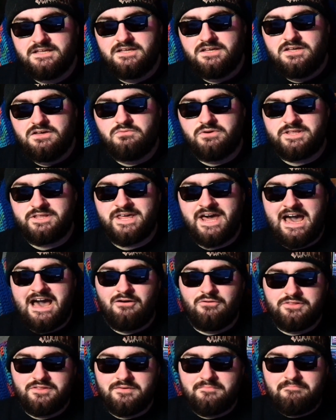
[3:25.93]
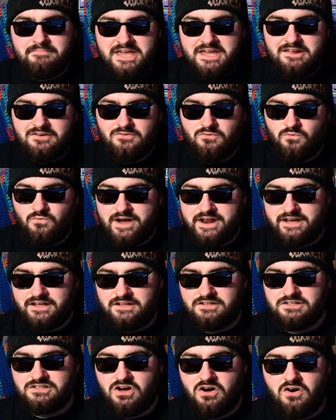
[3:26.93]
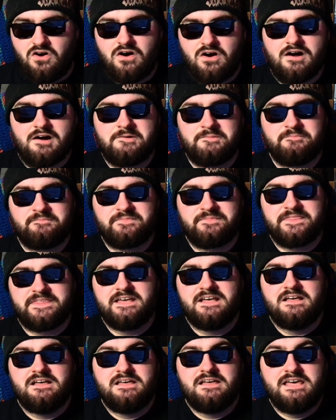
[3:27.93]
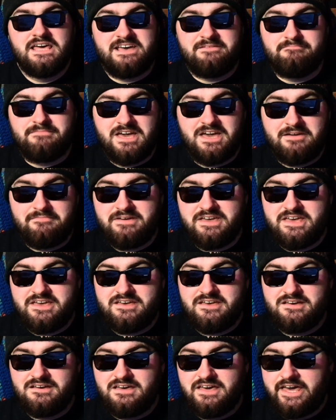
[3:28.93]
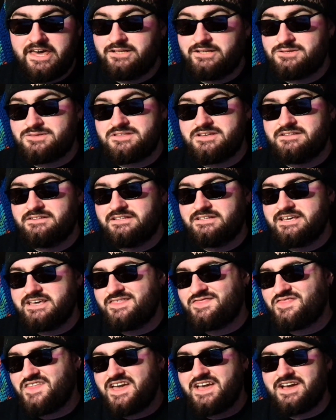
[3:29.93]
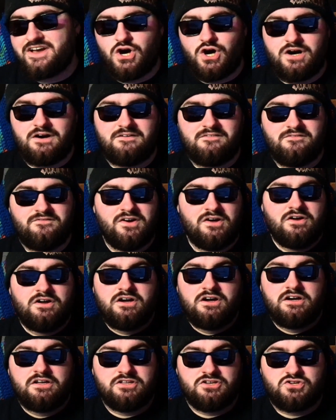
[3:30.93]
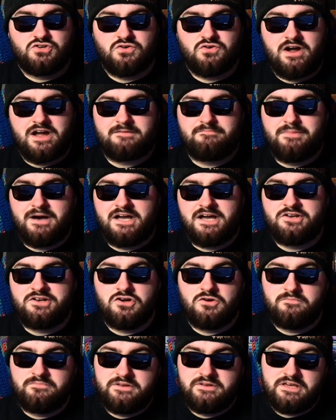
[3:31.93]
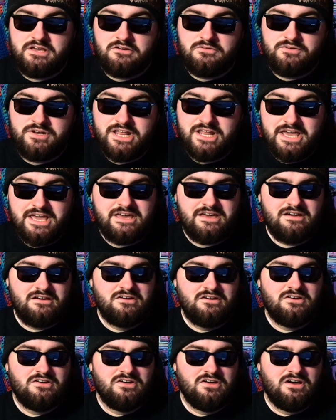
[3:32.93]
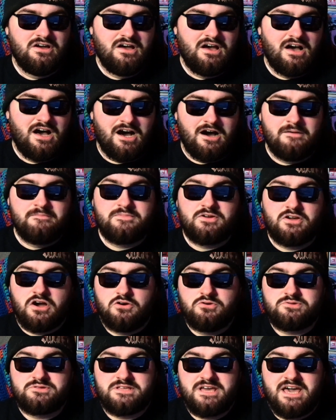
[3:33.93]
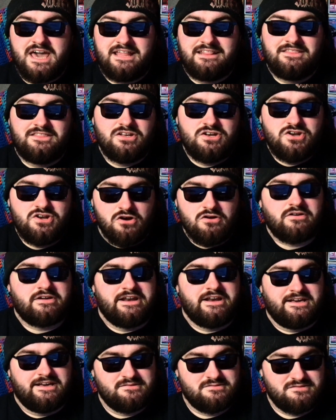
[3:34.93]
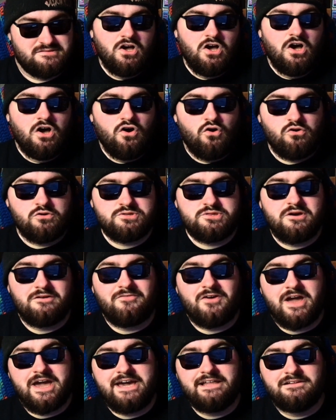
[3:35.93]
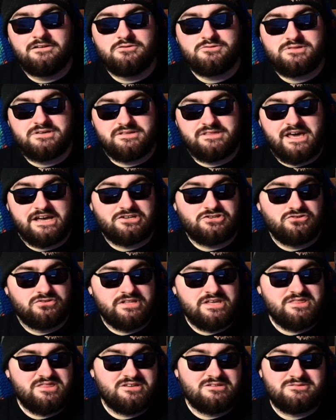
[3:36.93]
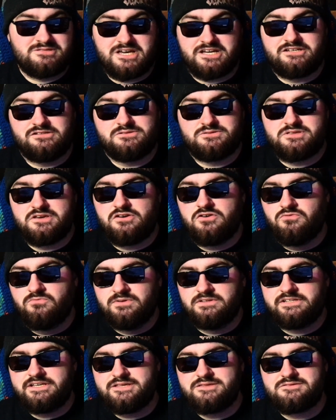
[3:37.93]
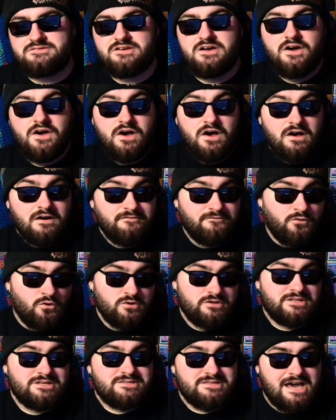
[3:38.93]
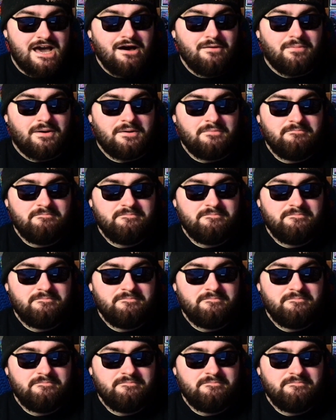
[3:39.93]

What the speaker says: with how the beat went along. It made me instantly think of the track by Dope D.O.D., Ghost and the Darkness. Horns Over Halos is actually the second single released for this album,